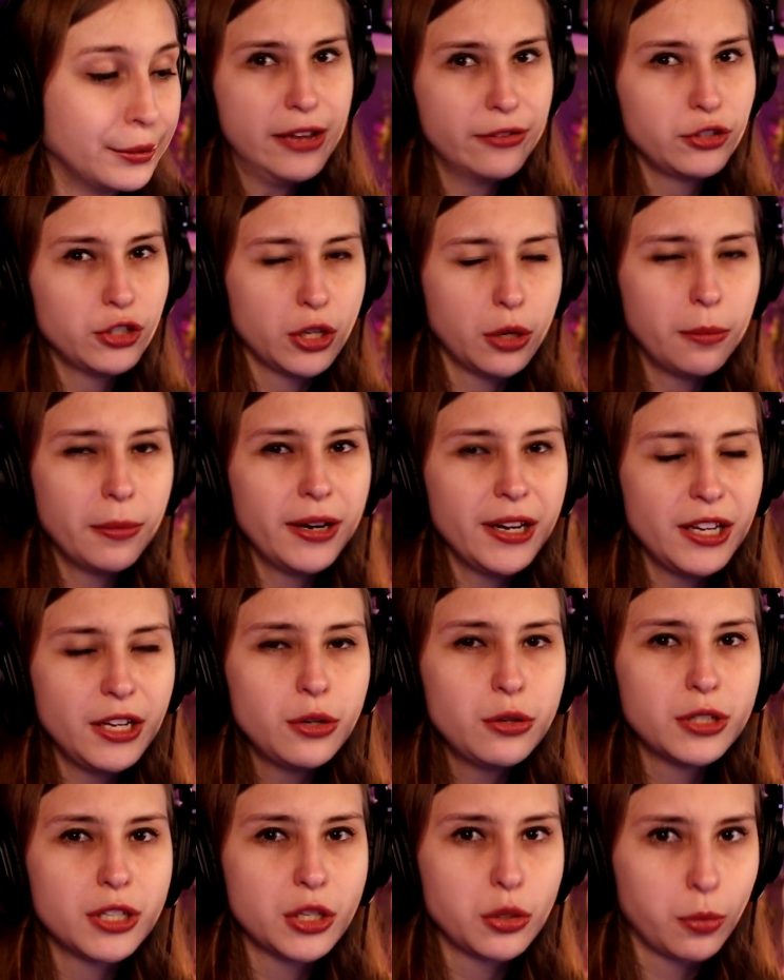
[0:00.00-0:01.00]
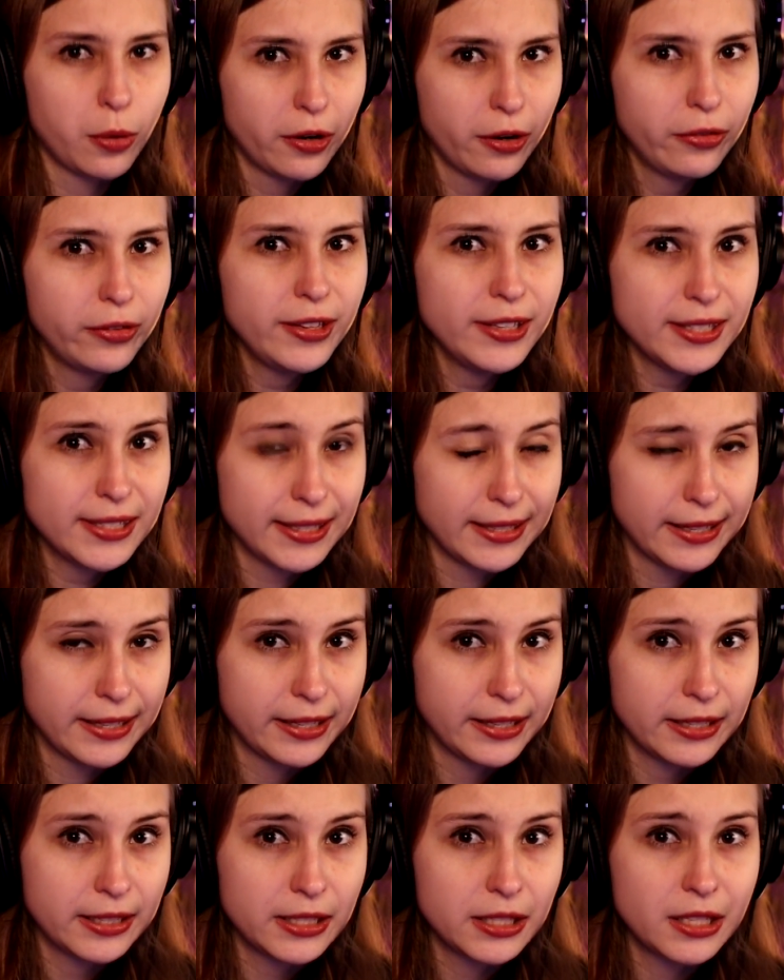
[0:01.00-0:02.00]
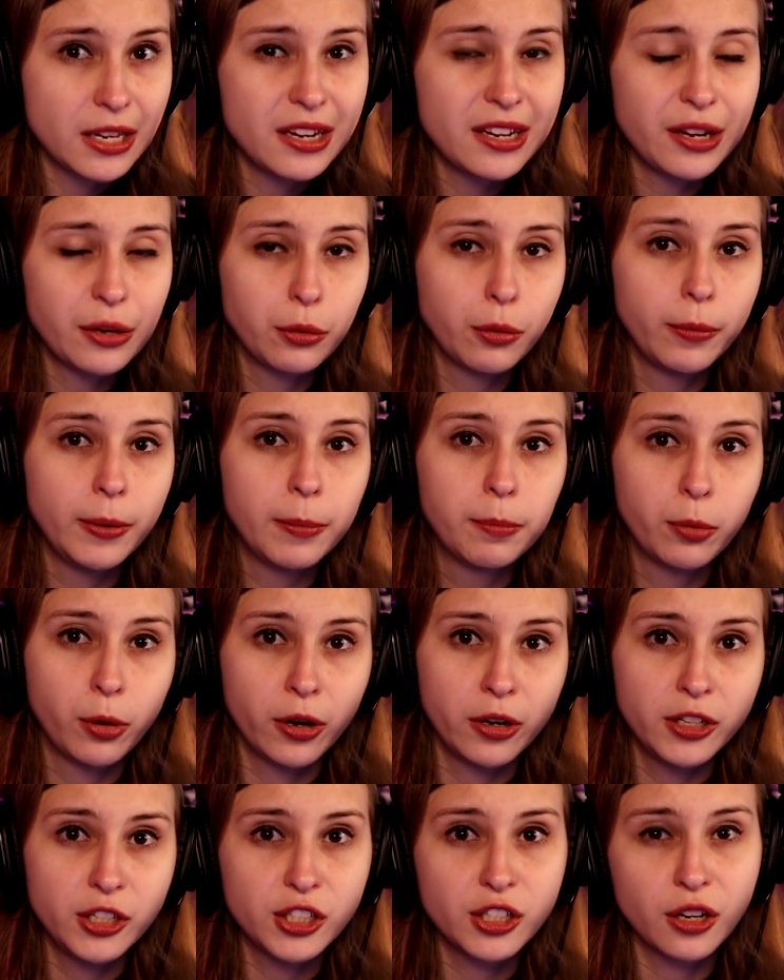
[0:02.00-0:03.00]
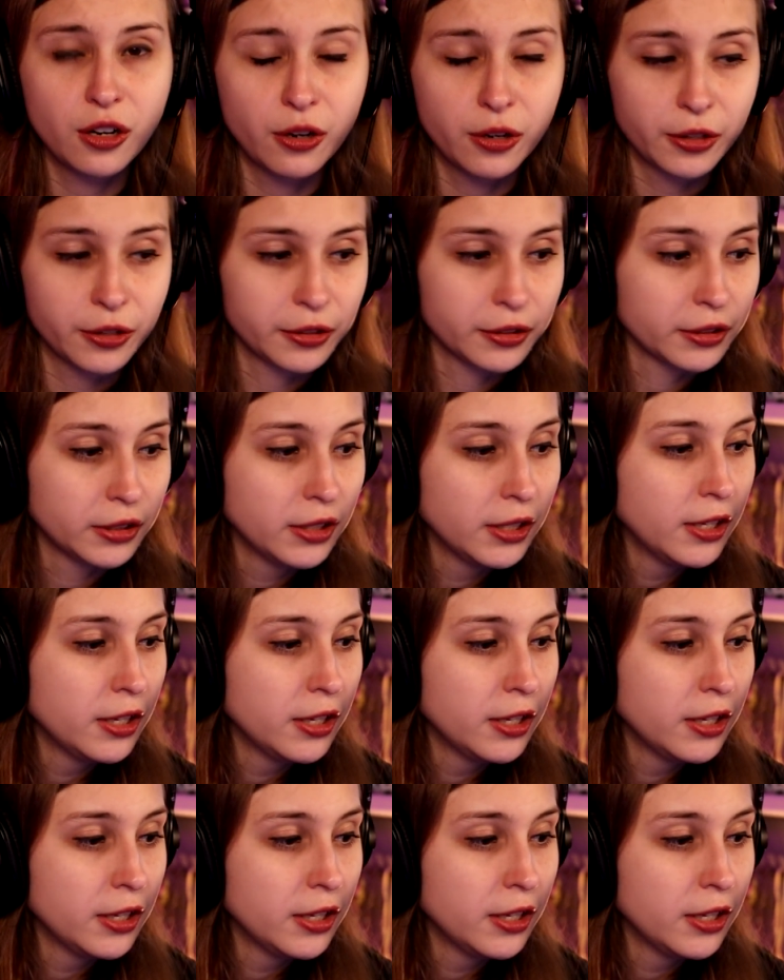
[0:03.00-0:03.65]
If somebody uses one of these links, they will be punished harder.